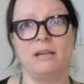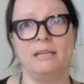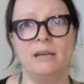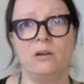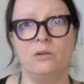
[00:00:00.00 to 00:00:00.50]

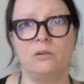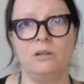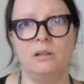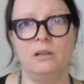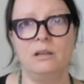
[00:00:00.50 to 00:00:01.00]
right now.
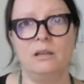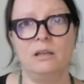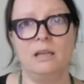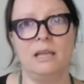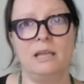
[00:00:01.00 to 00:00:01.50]

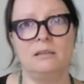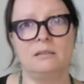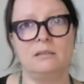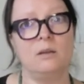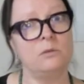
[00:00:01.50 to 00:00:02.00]

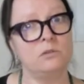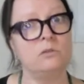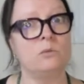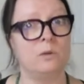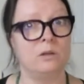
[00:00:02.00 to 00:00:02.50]
And that was
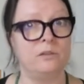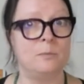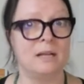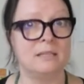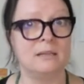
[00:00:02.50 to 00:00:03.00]
also one of his
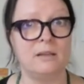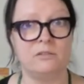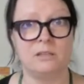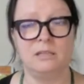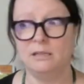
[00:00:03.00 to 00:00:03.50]
past
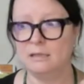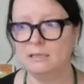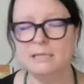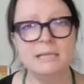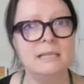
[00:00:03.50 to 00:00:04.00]
lives that he
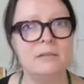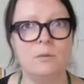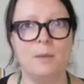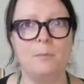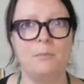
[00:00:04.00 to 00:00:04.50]
clearly
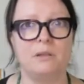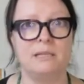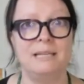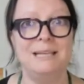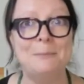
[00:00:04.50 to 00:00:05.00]
remembered,
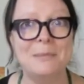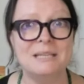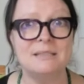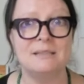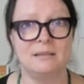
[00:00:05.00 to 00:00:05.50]
and he
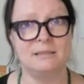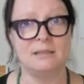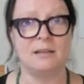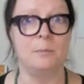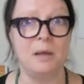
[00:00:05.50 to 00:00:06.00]
missed his
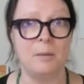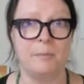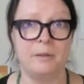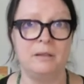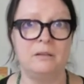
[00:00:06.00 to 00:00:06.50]
other
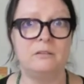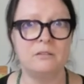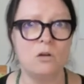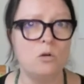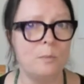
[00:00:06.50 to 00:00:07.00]
mum
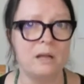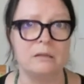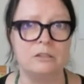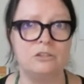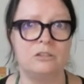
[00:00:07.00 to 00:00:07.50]
so
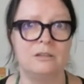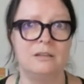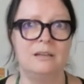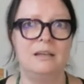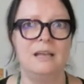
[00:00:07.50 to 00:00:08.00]
much.
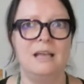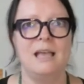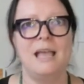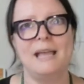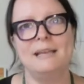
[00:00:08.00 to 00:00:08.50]

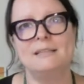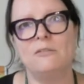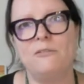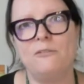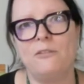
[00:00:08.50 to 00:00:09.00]
And it's
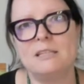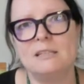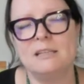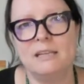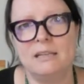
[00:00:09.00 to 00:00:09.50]
a
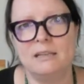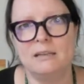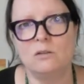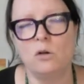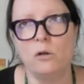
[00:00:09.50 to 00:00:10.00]

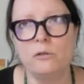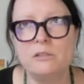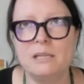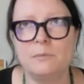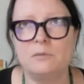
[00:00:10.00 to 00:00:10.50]
fascinating
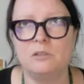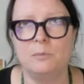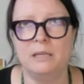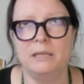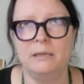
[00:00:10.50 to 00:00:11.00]
concept to
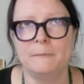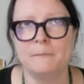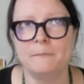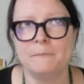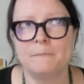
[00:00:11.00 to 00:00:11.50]
me,
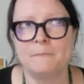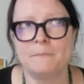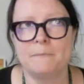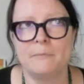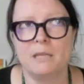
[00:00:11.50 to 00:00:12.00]

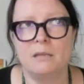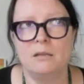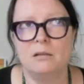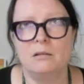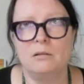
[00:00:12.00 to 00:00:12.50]

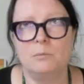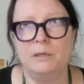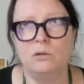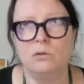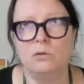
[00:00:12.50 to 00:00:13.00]

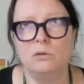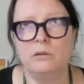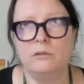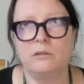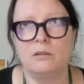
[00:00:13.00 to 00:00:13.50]

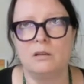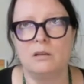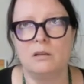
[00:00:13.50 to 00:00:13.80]
because